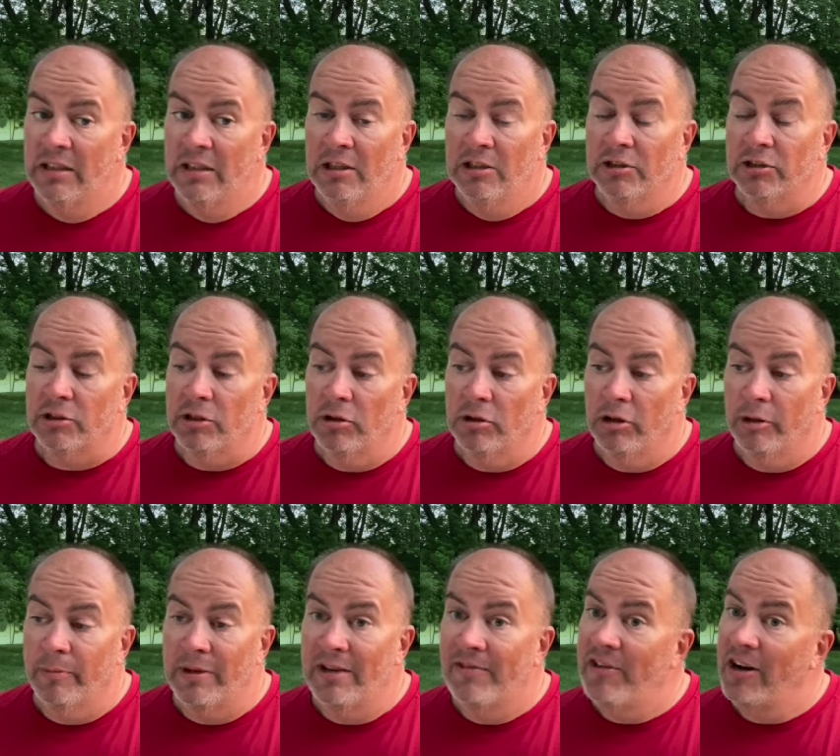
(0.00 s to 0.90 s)
So it'll
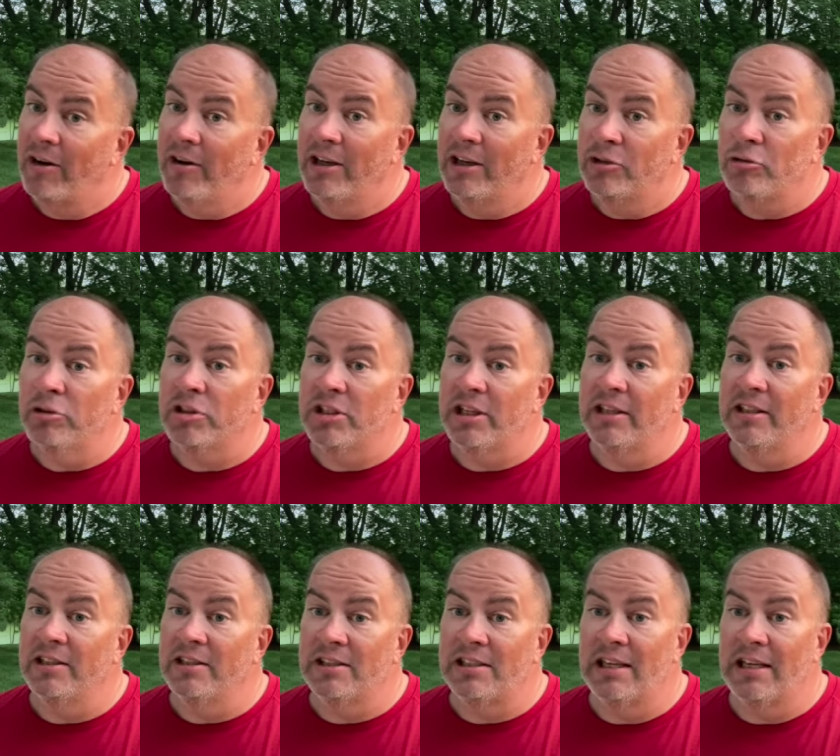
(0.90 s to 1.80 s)
be very interesting
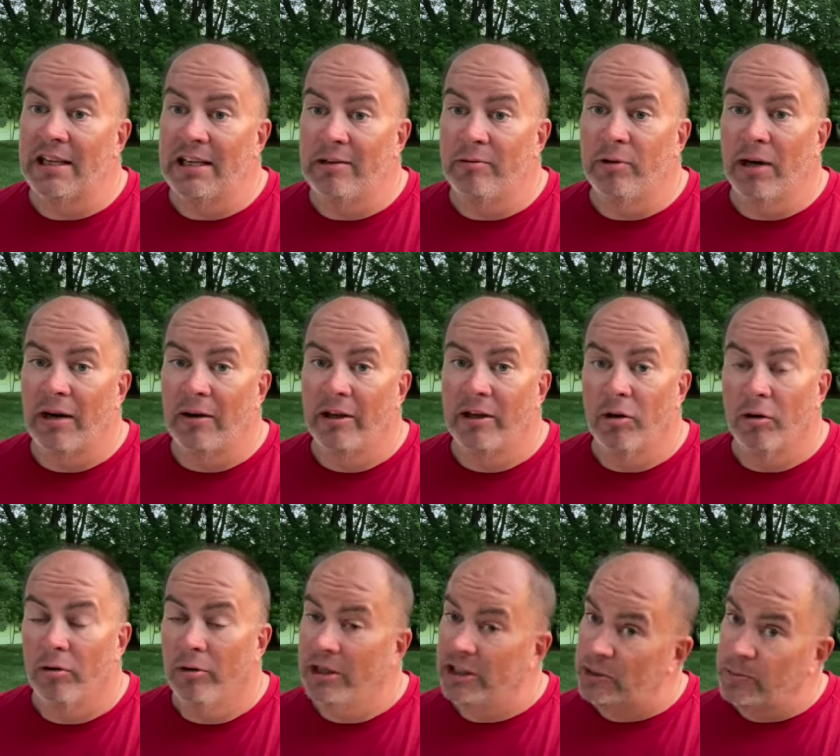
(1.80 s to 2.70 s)
to see, you
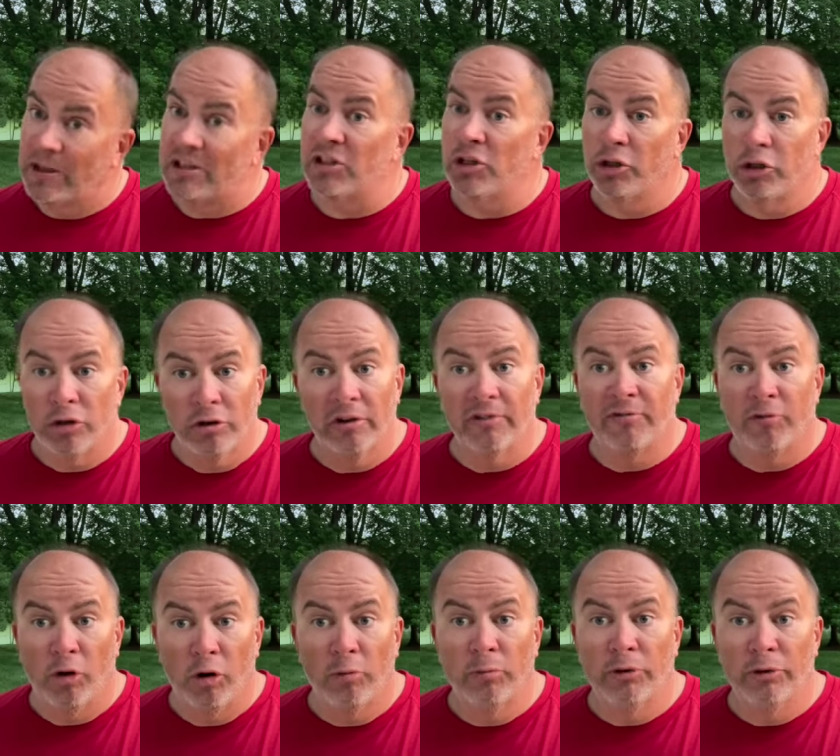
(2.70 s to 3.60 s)
know, especially during a
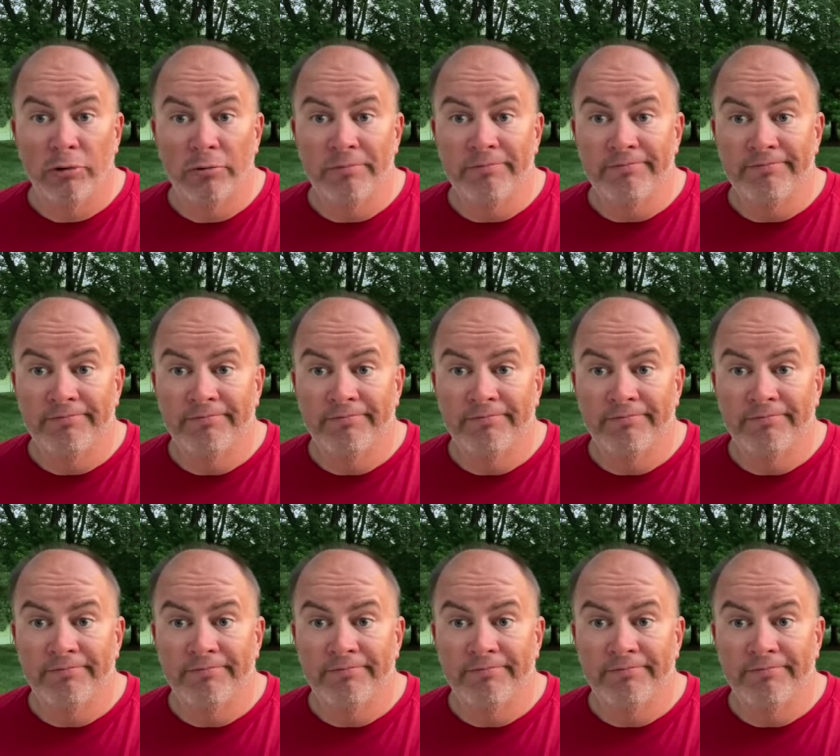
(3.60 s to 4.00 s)
full moon.